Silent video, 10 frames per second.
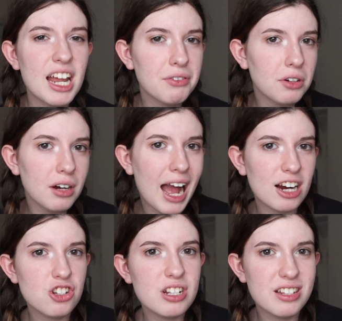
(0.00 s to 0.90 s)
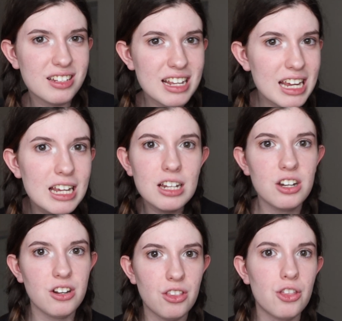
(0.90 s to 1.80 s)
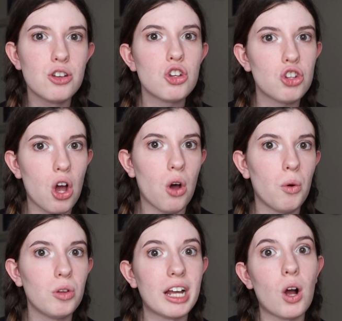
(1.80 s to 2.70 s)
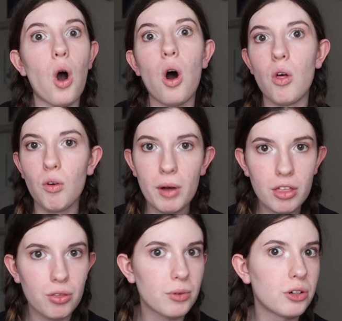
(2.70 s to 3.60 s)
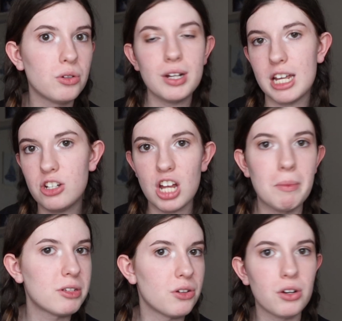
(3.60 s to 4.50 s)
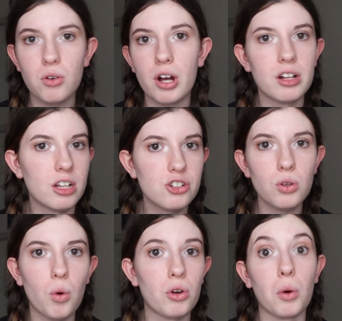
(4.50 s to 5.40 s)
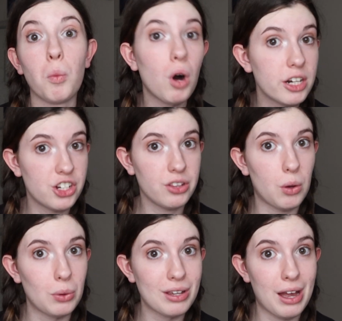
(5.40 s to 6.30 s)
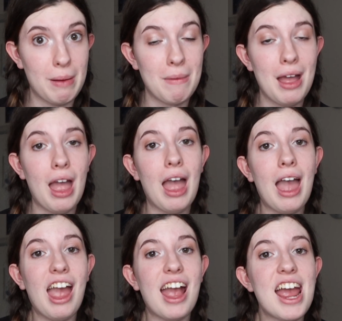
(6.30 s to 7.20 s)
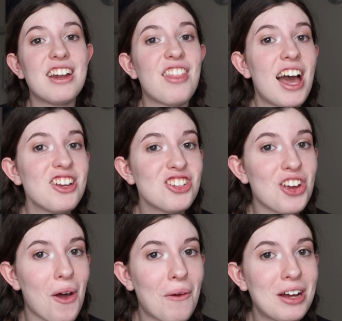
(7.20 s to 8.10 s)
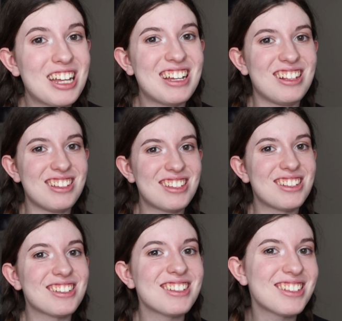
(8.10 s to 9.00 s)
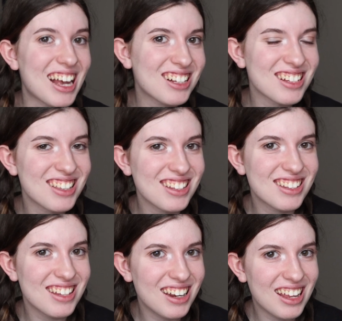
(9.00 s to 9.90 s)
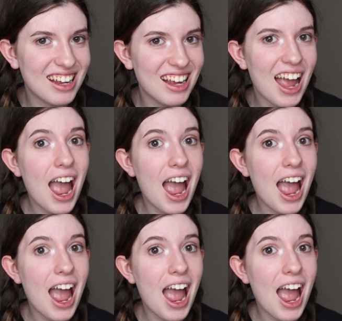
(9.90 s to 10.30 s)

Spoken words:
never actually seen the show like all the way through each episode in chronological order watching the whole time. And that show is Sex and the City.